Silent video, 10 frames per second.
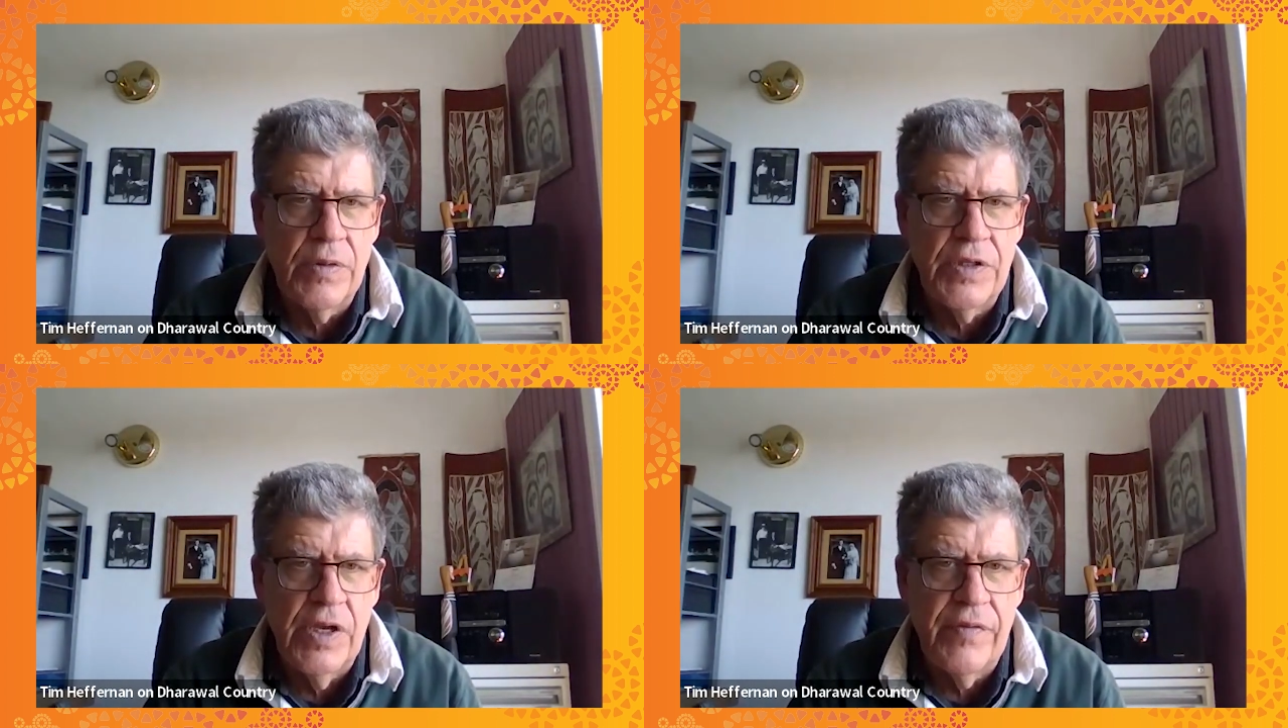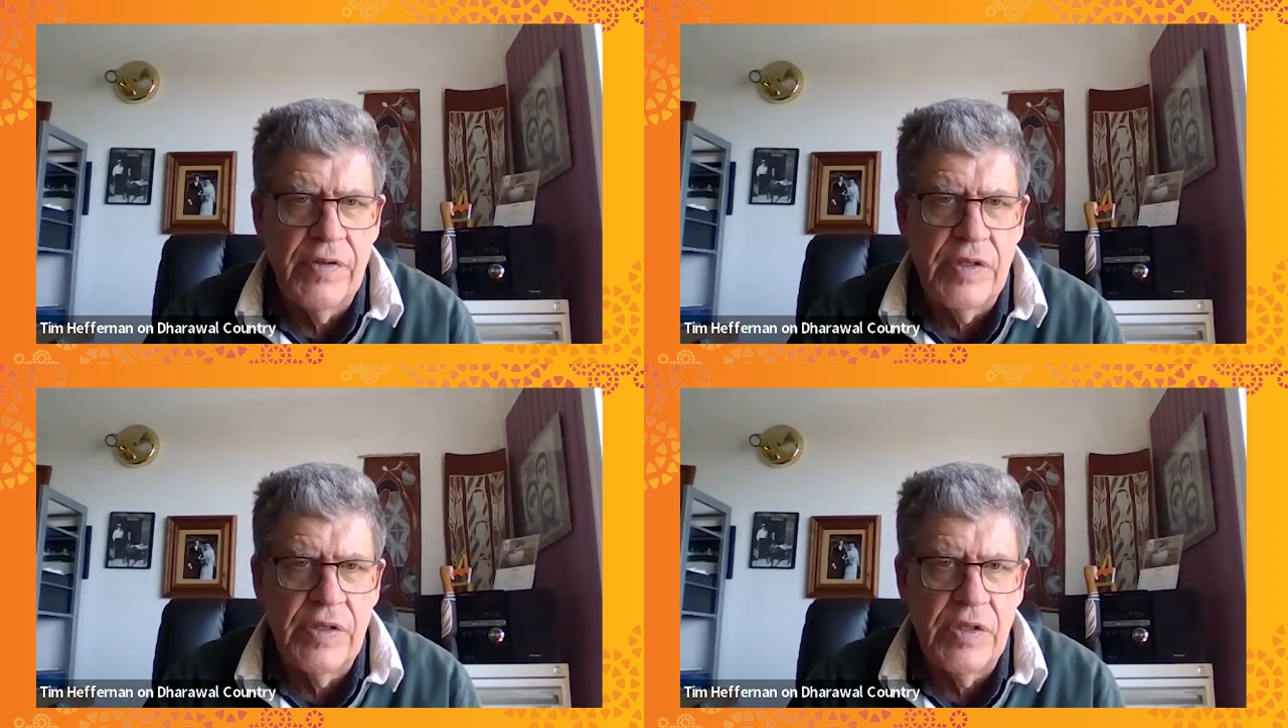
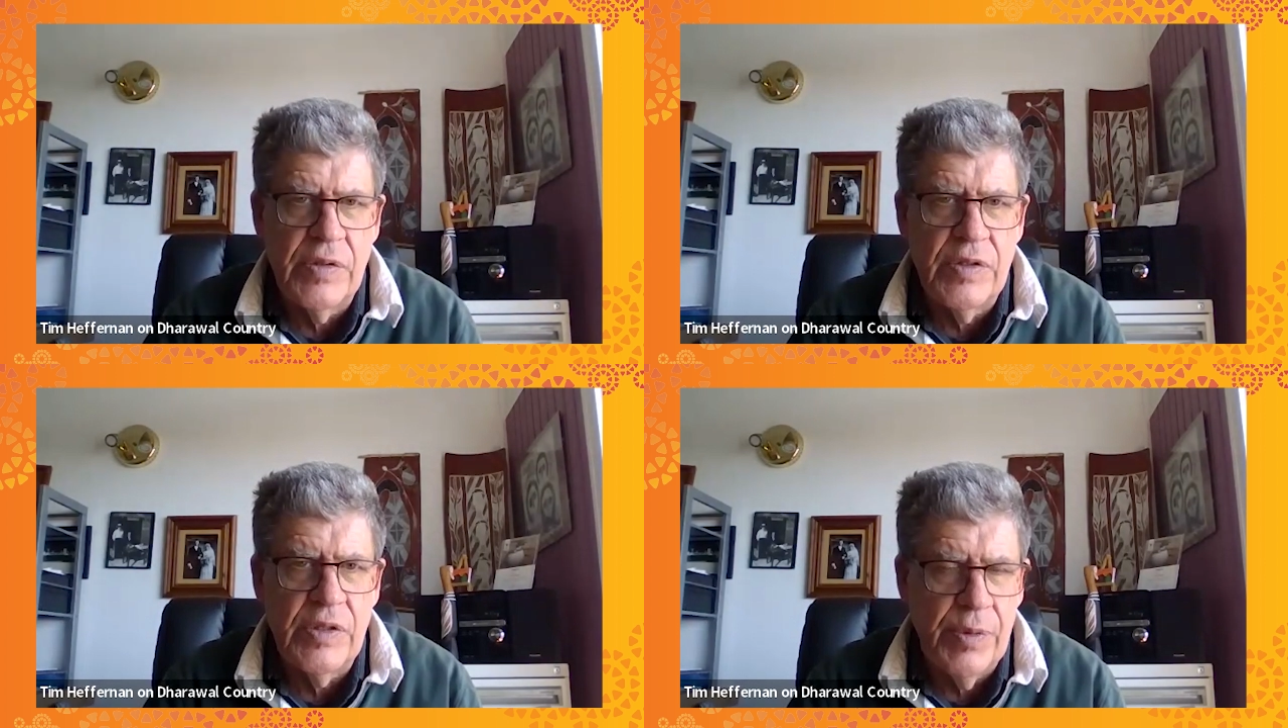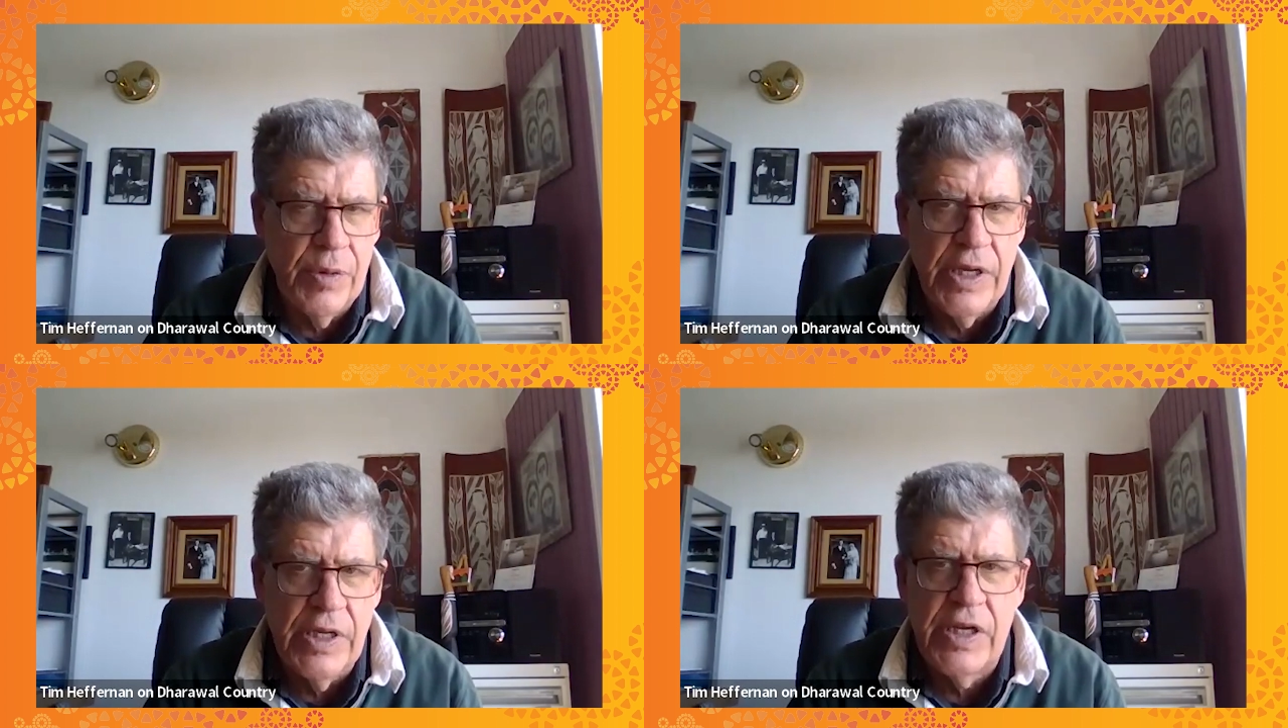services to
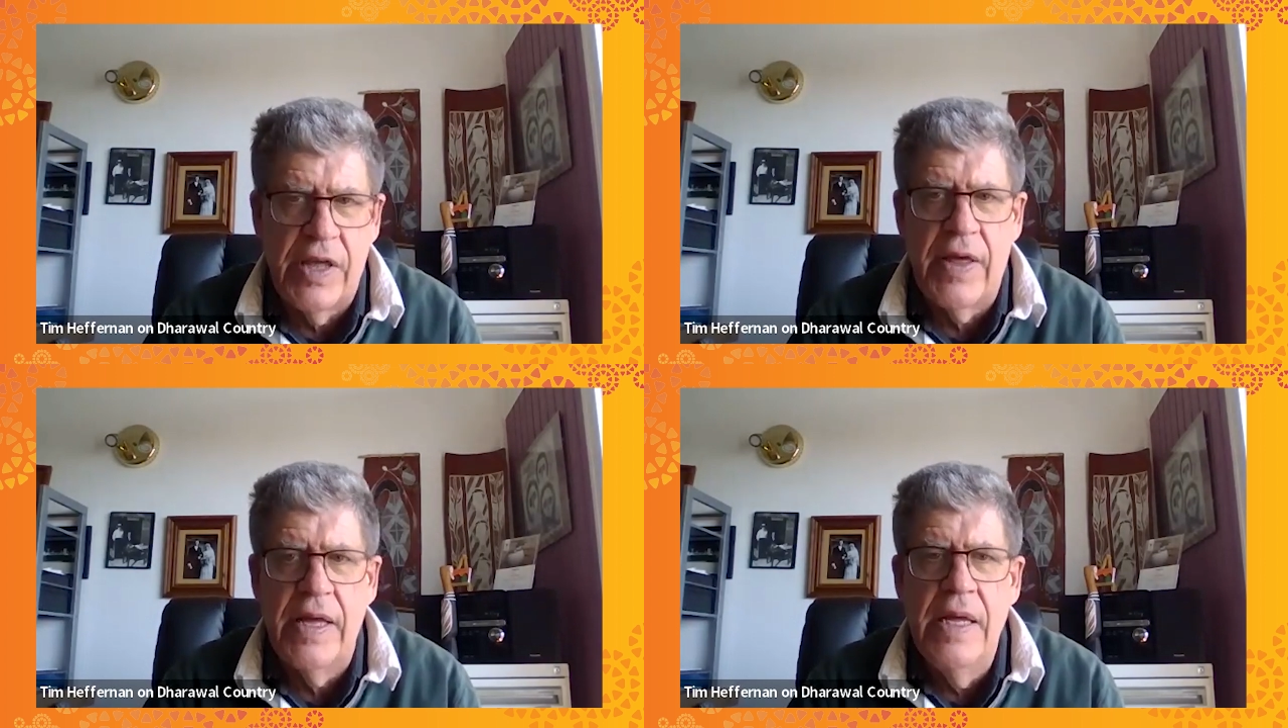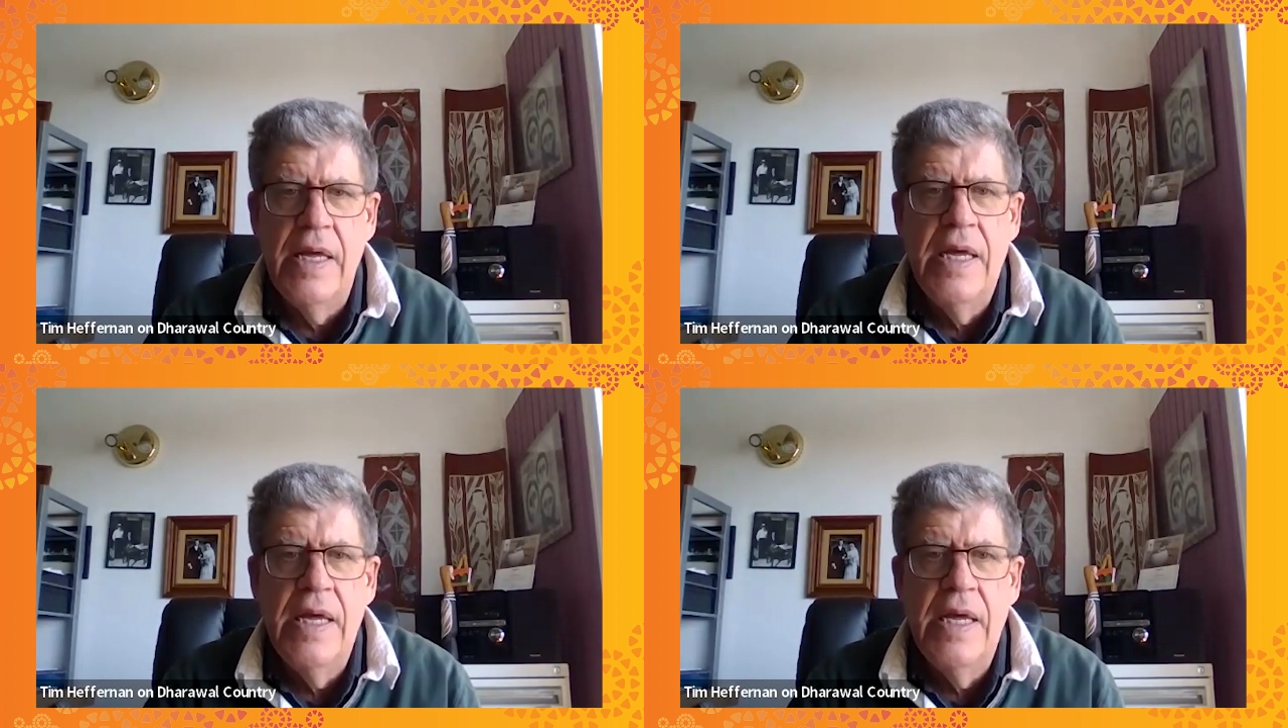support each other,